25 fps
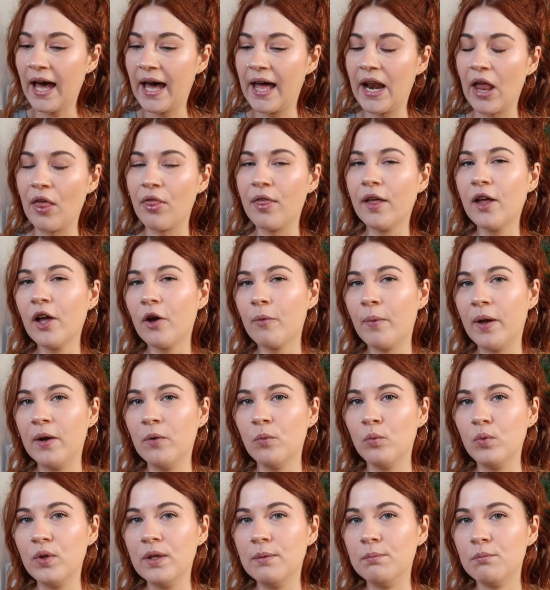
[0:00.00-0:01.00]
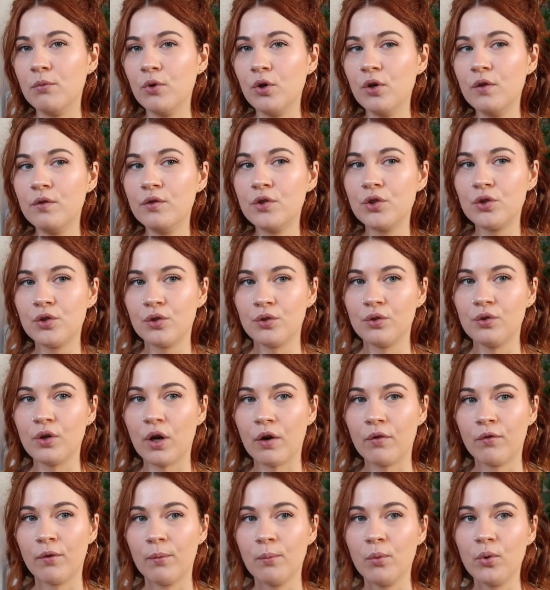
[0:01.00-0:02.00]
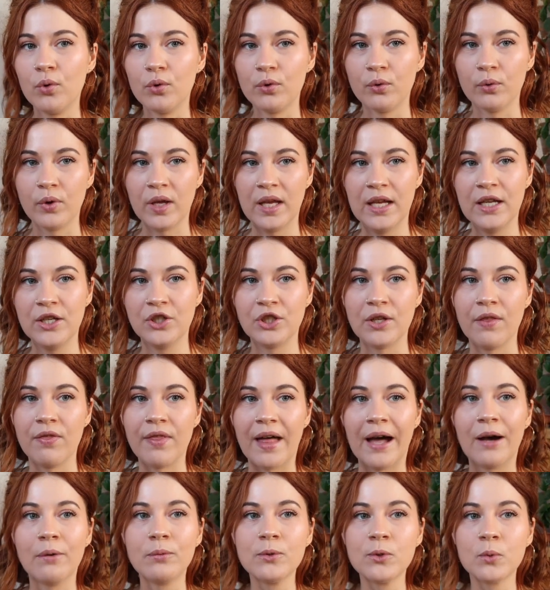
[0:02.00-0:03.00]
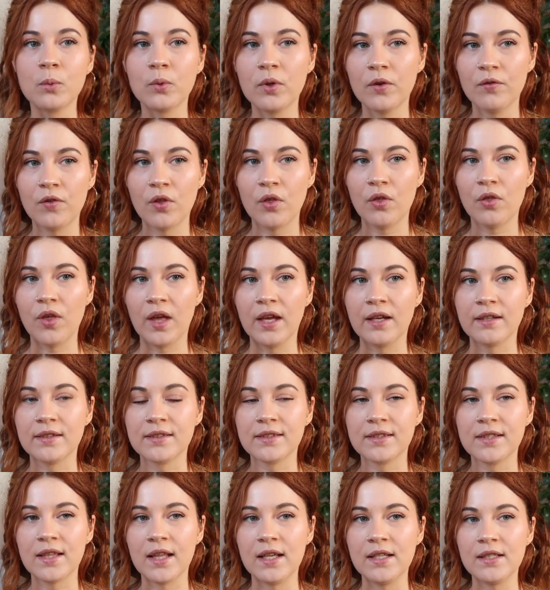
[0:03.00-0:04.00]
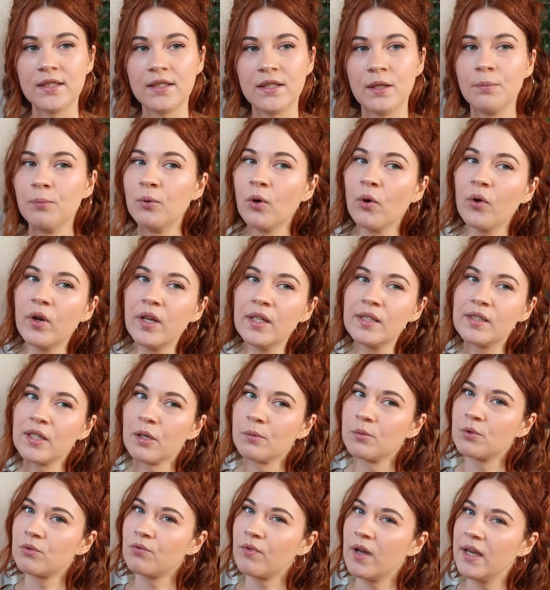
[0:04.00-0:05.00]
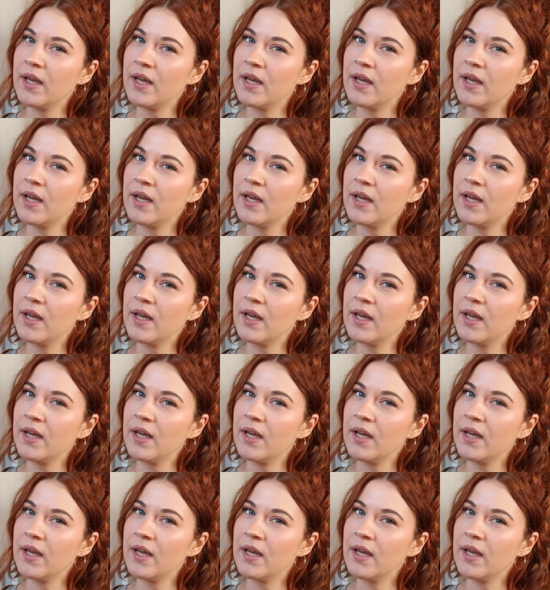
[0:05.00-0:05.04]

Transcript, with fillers: And I think when we moved to a remote location, that was one of the things that, to be honest, I was